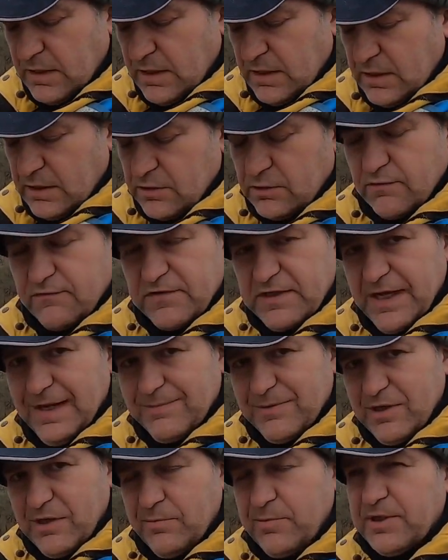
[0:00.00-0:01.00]
So I've stepped
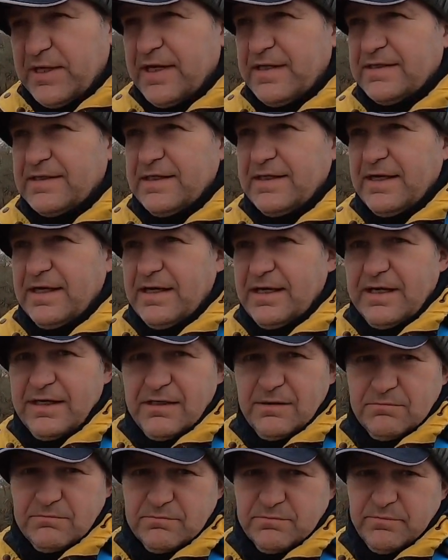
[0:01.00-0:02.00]
it up again today and
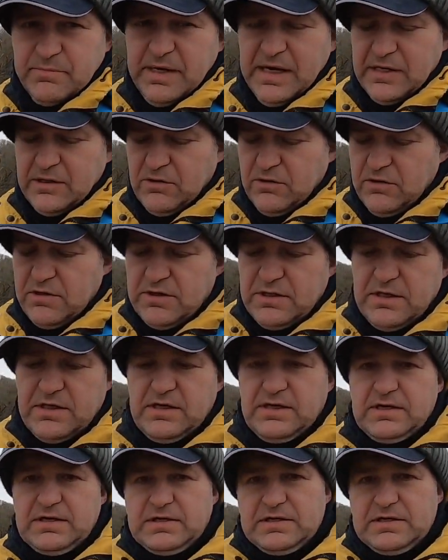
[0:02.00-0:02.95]
I'm back on the